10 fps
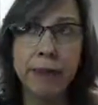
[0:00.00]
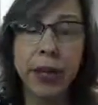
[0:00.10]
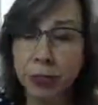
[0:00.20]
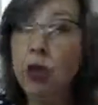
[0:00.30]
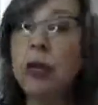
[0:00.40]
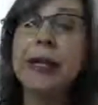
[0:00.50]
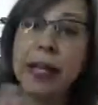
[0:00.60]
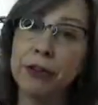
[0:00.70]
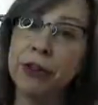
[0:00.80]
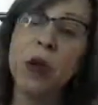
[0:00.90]
If you can
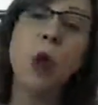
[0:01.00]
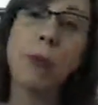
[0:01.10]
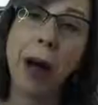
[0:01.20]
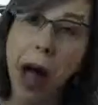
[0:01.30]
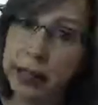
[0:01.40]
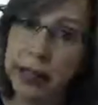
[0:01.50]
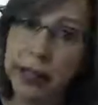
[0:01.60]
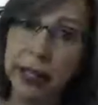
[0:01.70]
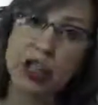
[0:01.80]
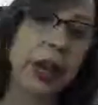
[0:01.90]
gift the whole
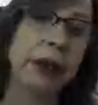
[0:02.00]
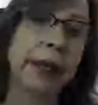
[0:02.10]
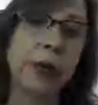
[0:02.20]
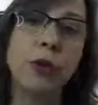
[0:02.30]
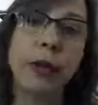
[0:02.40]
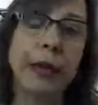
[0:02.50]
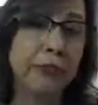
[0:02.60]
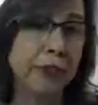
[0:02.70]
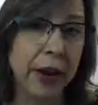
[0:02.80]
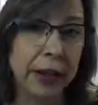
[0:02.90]
policy to charity, you can get
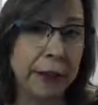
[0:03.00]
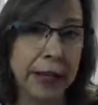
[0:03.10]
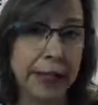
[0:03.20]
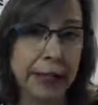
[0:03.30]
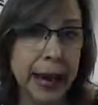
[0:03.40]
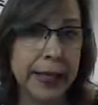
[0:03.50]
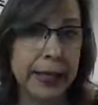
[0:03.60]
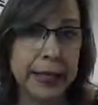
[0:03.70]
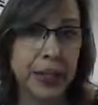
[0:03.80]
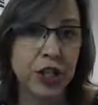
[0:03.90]
a very big tax
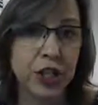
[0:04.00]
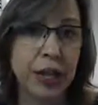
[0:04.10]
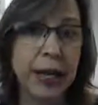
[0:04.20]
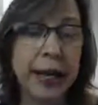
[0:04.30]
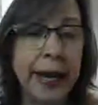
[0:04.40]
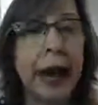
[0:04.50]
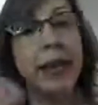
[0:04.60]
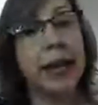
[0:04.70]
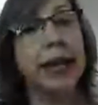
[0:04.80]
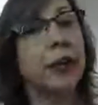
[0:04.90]
deduction. And
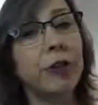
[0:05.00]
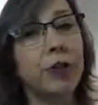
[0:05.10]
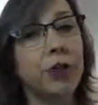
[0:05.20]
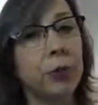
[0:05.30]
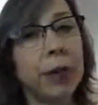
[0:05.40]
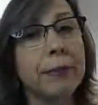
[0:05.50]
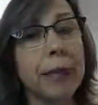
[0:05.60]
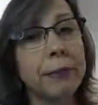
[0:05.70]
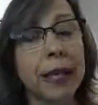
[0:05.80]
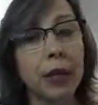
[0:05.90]
then any future
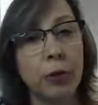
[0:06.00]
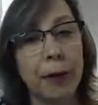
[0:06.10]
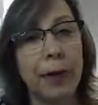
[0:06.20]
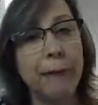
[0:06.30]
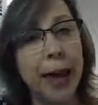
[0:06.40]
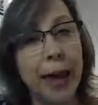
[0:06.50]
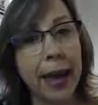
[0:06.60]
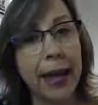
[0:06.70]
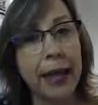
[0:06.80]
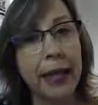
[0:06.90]
premiums that you might
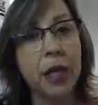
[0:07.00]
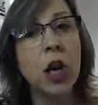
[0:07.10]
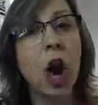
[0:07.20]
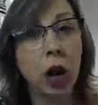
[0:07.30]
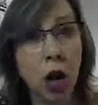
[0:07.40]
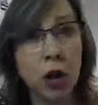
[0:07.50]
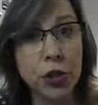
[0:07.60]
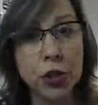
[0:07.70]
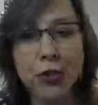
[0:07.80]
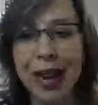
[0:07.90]
pay are
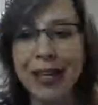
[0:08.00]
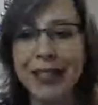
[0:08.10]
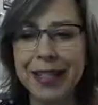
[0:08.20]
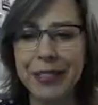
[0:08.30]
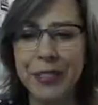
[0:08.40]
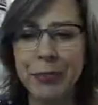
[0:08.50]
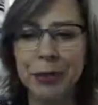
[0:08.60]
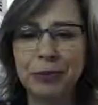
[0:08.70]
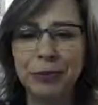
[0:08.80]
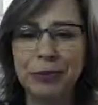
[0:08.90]
also tax deductible.